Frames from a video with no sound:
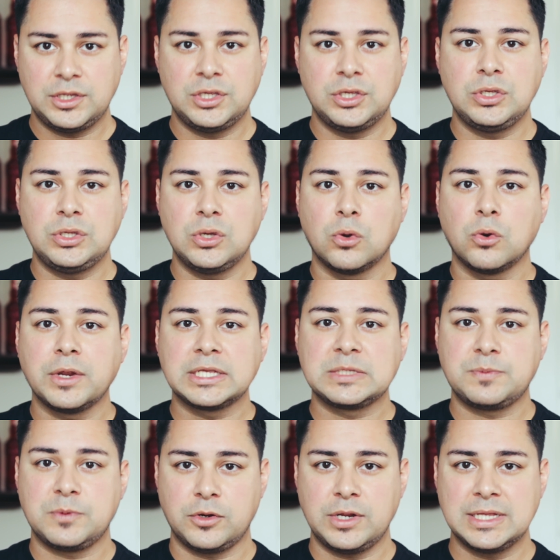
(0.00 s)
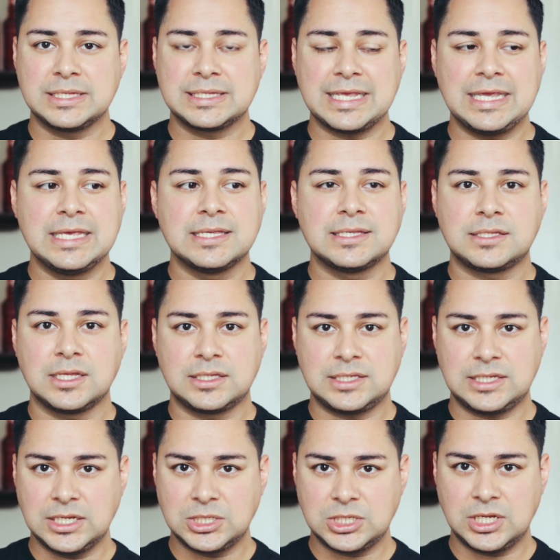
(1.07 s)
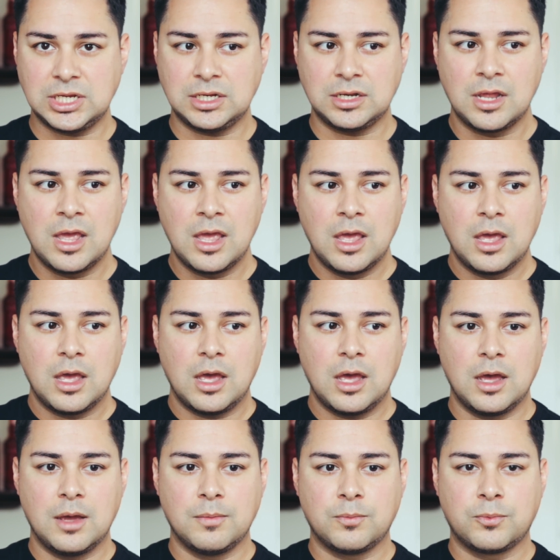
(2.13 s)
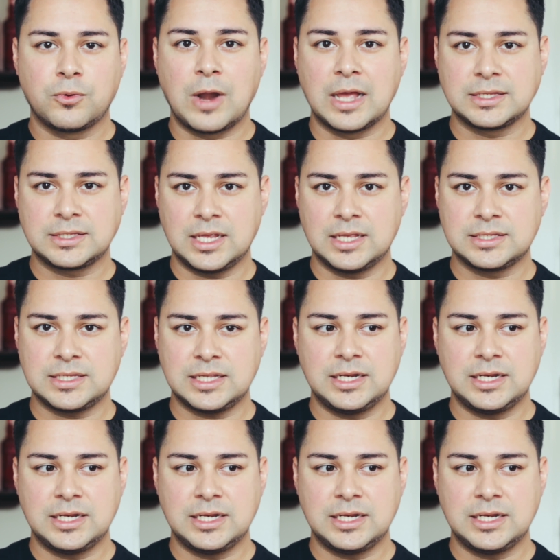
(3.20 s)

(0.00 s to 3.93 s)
Your experience is the teaching process.